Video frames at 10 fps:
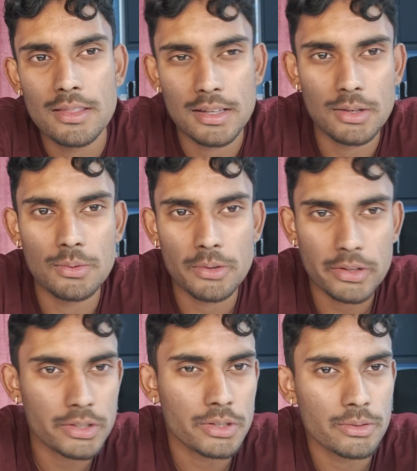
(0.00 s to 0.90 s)
Then you
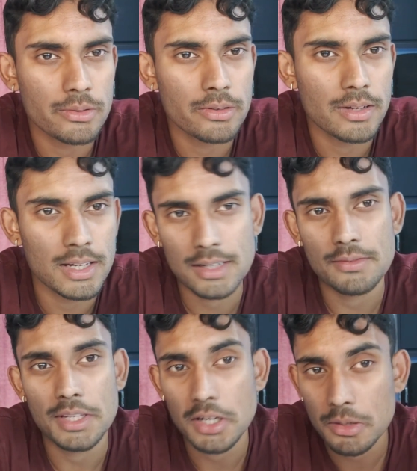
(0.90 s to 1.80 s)
also
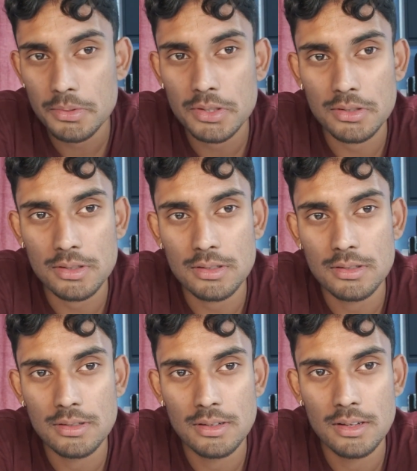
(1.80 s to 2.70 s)
have the
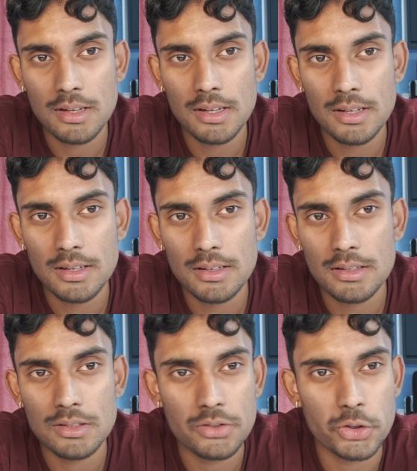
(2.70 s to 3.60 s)

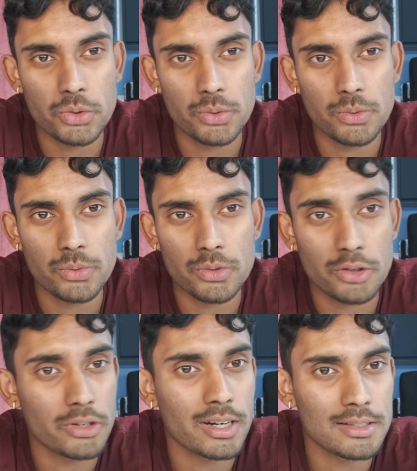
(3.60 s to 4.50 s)
option to
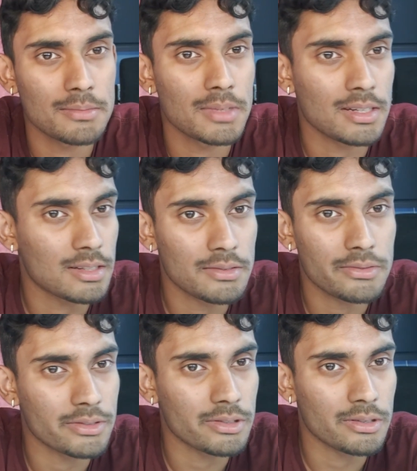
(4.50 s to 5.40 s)
try something
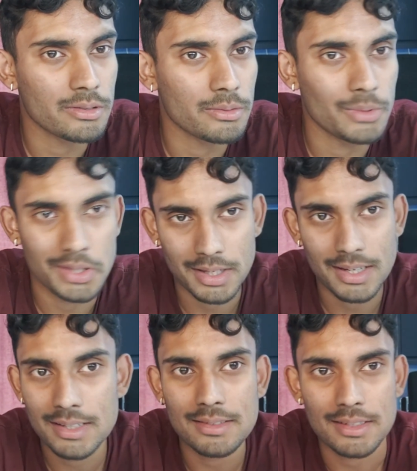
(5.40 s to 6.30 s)
different with
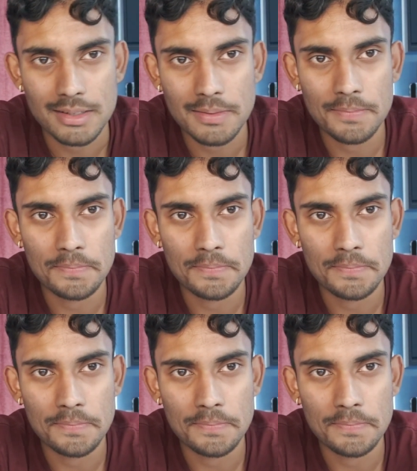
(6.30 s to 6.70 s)
gazing,